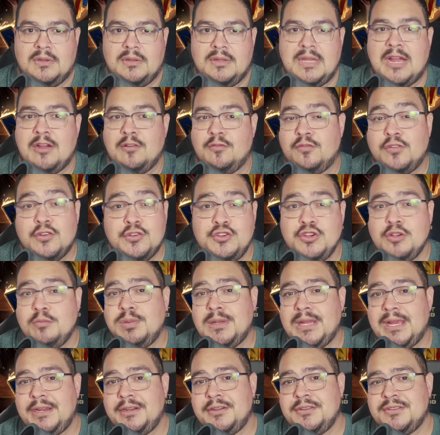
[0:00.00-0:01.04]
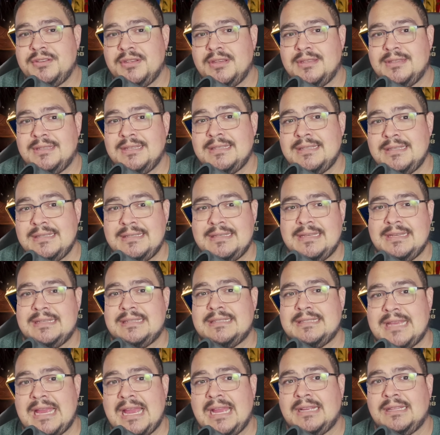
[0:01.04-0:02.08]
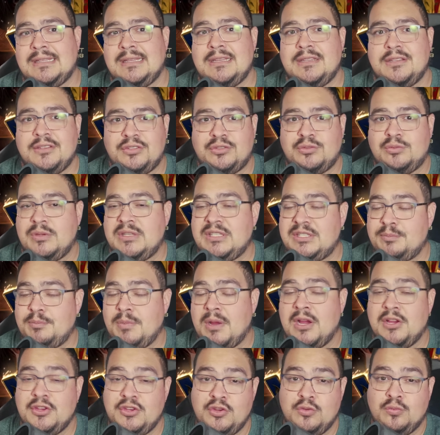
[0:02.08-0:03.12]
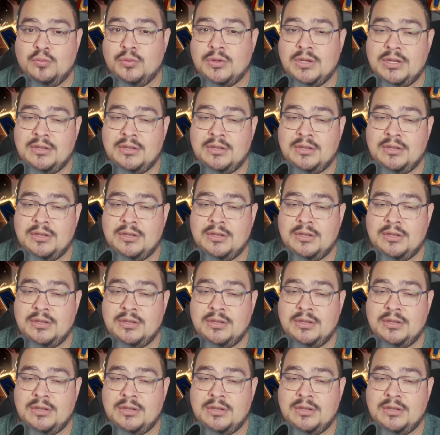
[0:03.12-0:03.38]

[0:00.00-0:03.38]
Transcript: Now, for new players, this is exactly the sweet spot you